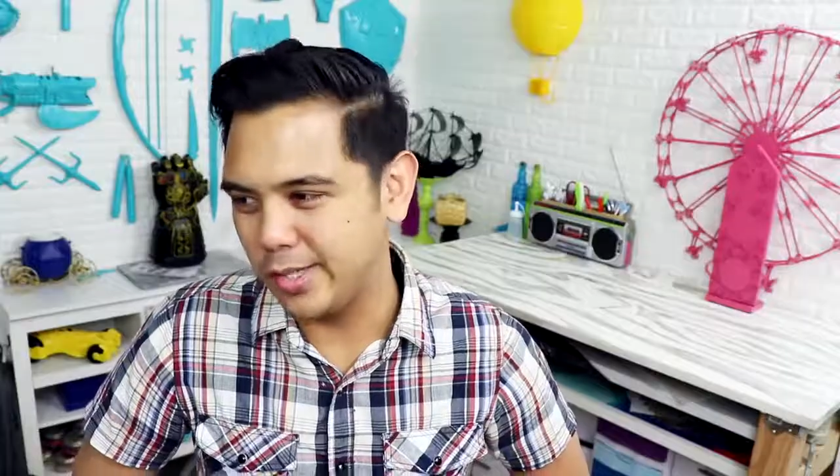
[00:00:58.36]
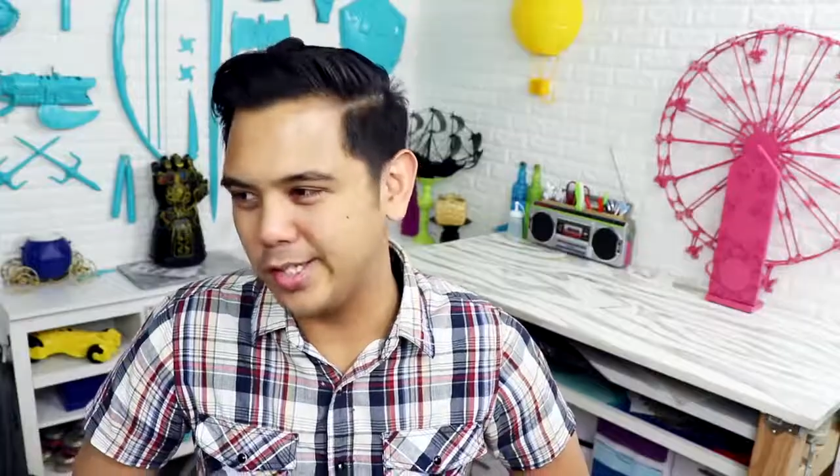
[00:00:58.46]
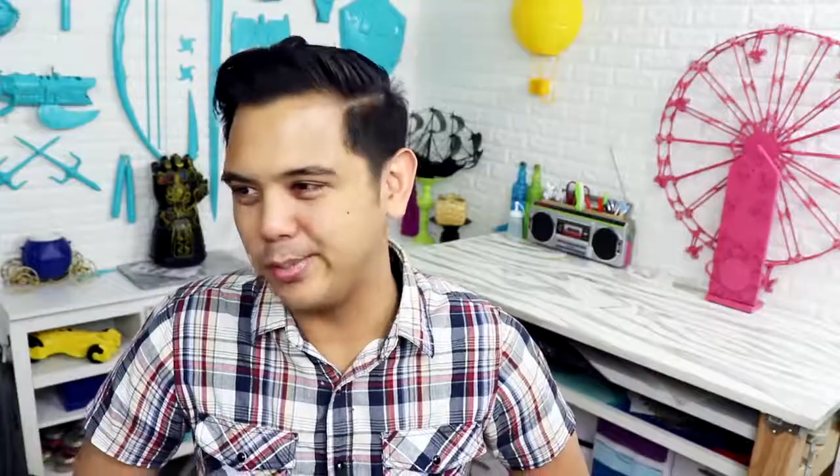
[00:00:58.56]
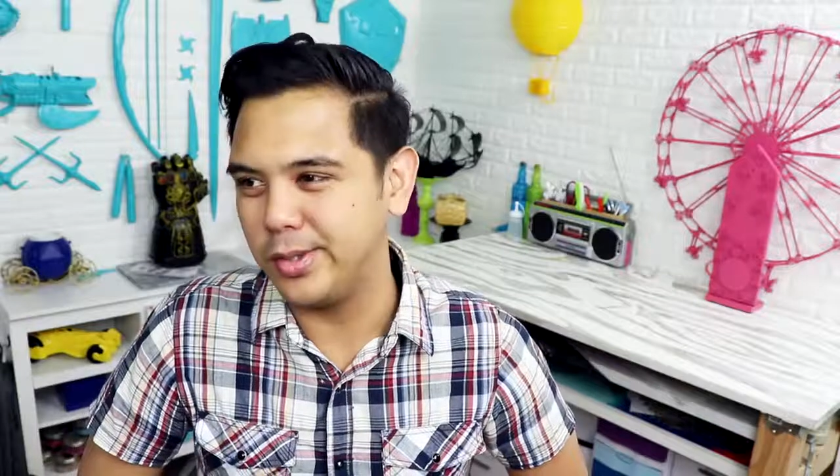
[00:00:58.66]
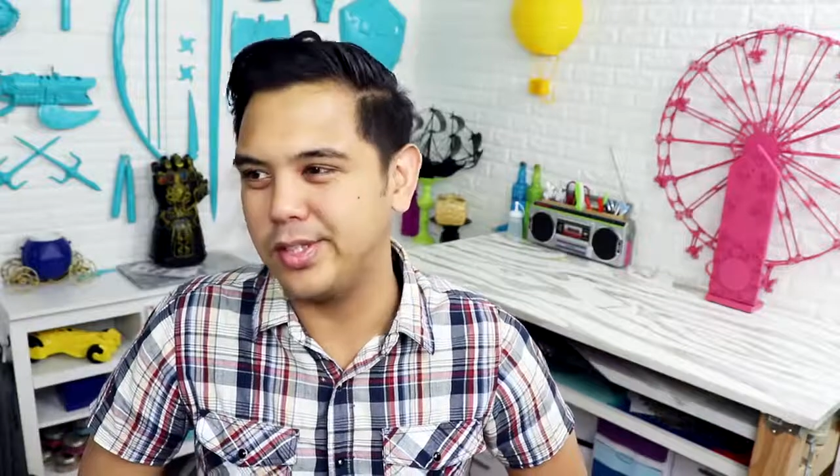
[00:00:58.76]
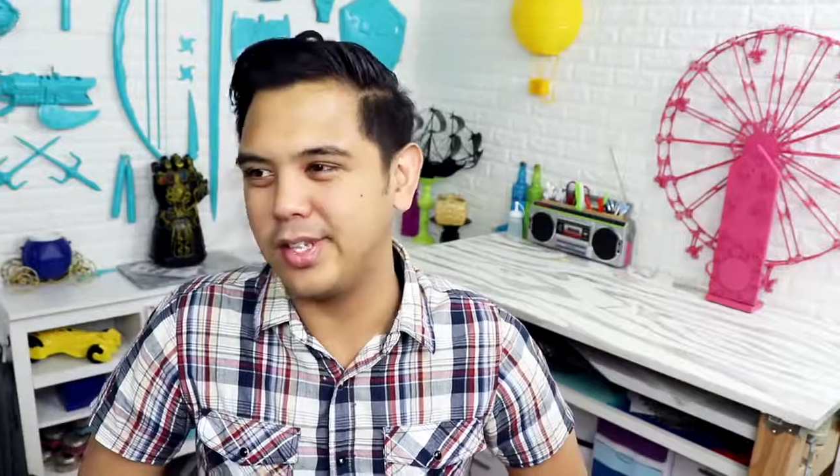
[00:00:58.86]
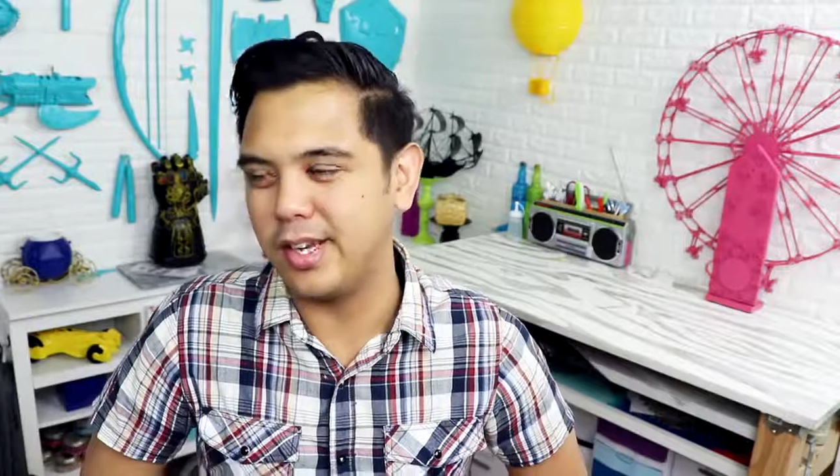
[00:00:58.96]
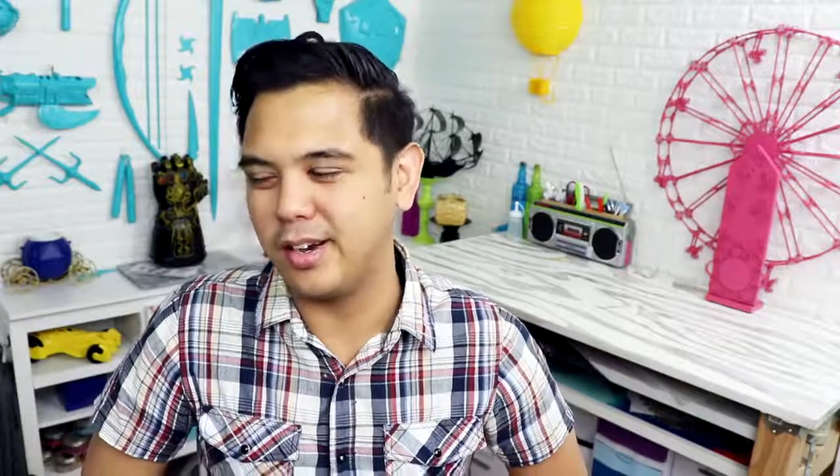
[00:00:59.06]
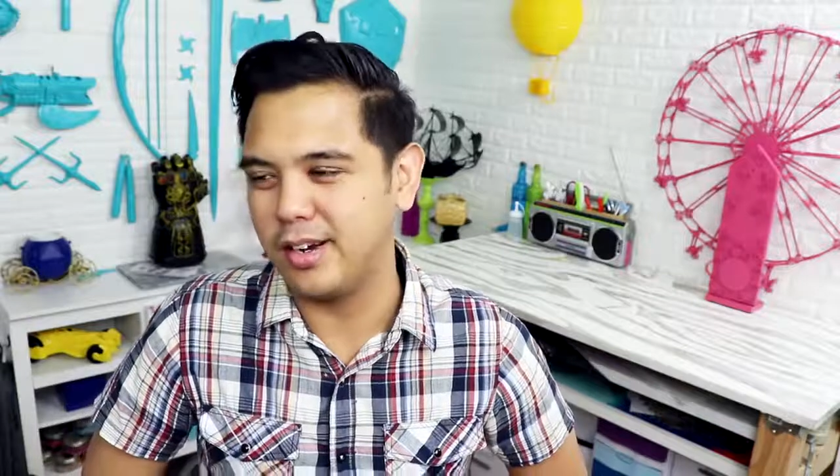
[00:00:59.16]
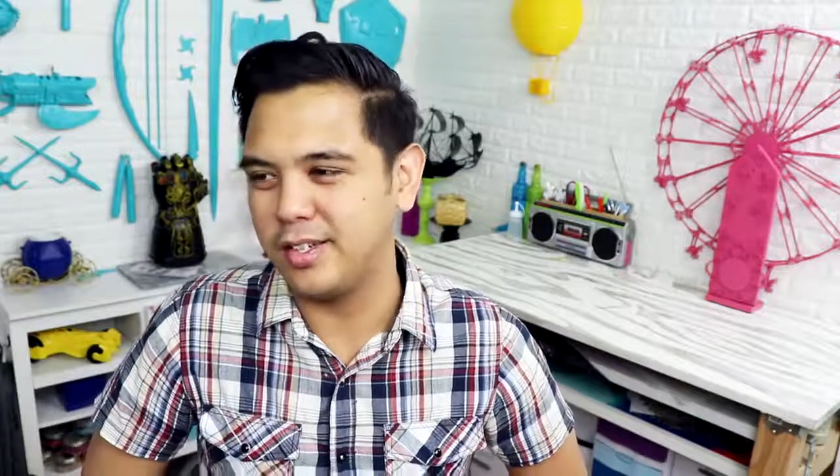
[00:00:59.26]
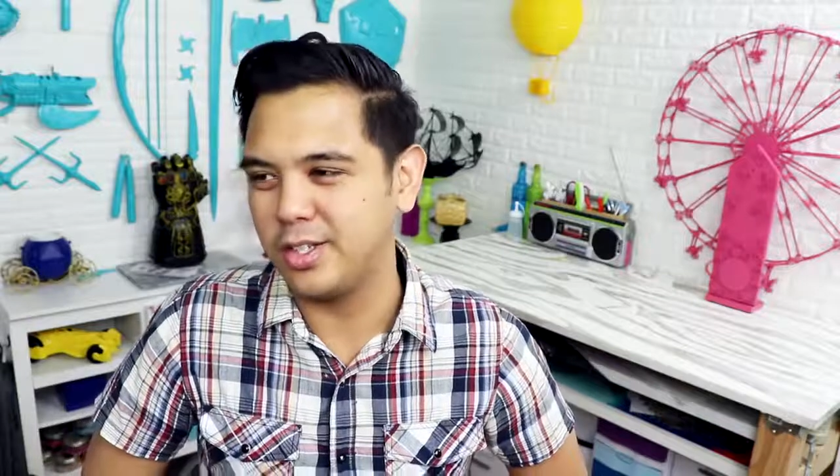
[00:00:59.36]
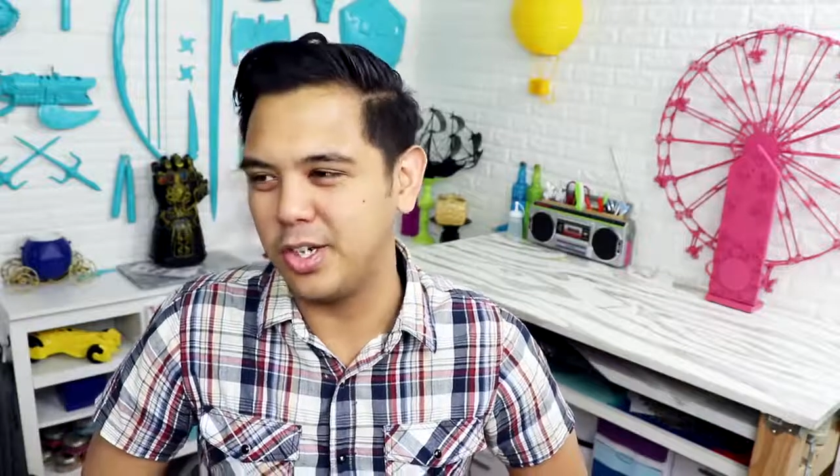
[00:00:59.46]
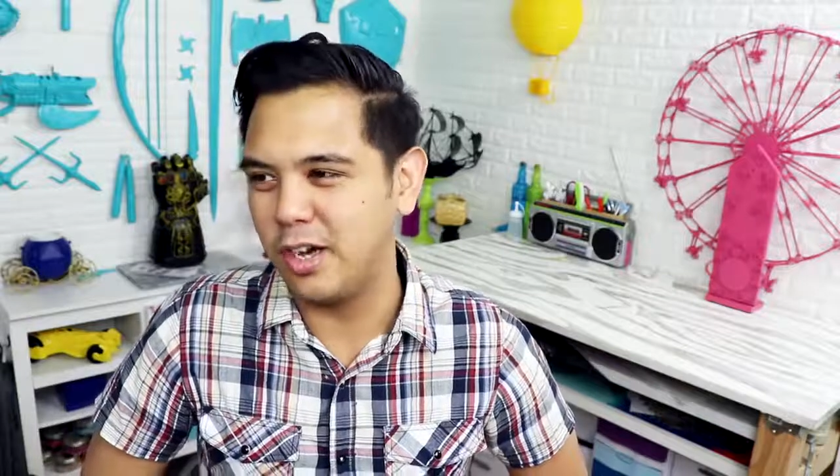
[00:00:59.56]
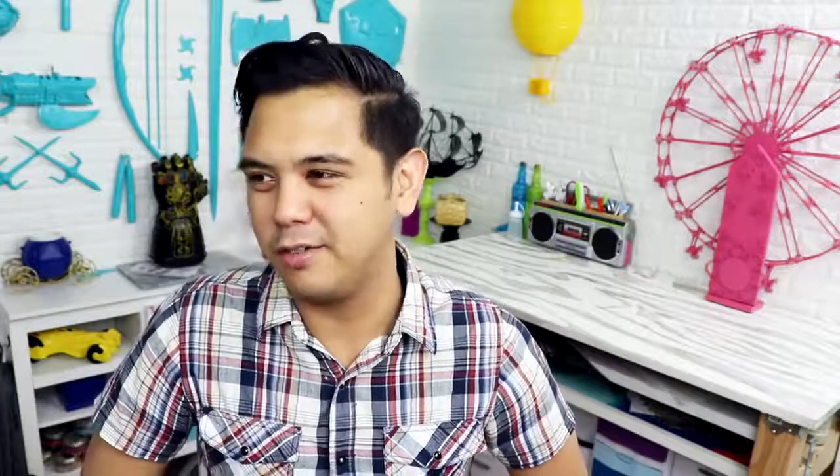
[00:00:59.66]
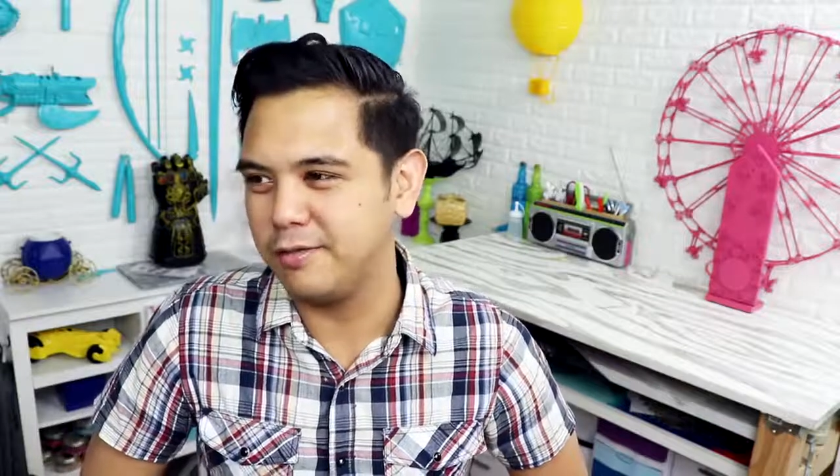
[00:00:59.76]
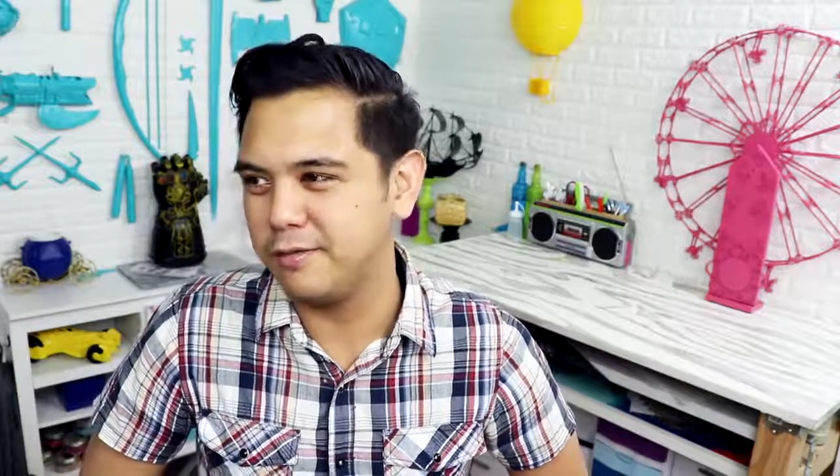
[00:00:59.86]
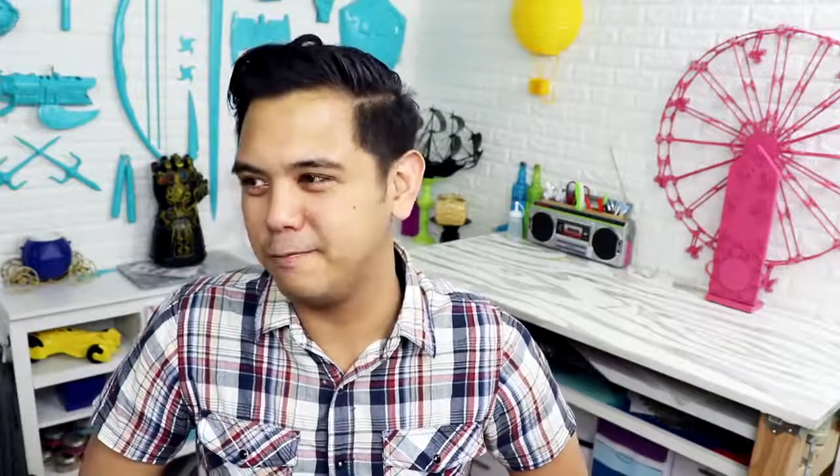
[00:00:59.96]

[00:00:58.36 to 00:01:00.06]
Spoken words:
which has been sitting on a shelf